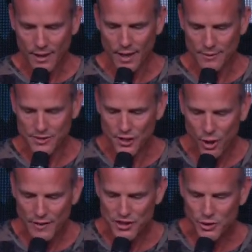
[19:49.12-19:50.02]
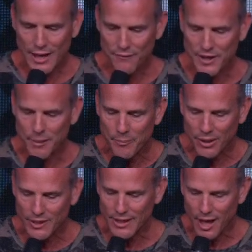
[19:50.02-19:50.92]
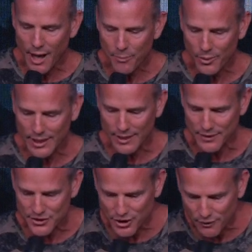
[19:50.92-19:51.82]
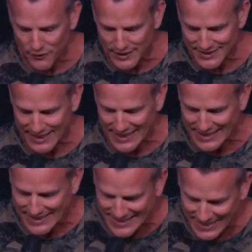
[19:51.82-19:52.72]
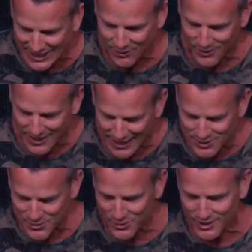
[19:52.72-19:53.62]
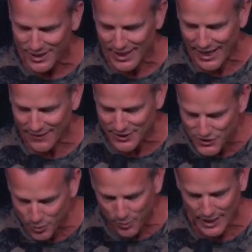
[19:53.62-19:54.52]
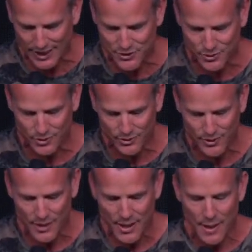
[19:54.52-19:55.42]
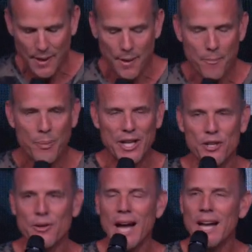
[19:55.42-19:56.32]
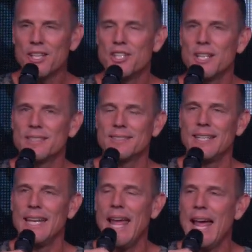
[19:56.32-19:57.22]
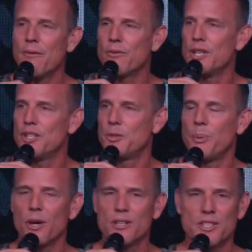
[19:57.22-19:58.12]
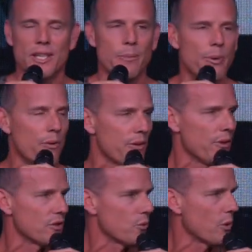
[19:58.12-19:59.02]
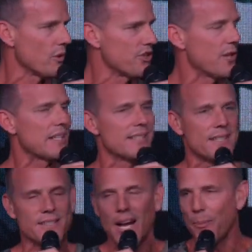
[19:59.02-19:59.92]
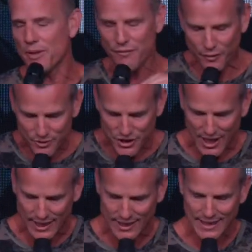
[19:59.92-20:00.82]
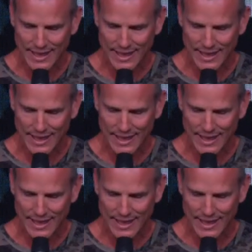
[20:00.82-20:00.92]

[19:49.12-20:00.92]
uh, to know that you have the ability to operate in the surface and the sea, or the natural and the supernatural, but you're not just an average person in both of those worlds. You're actually at the top of the food chain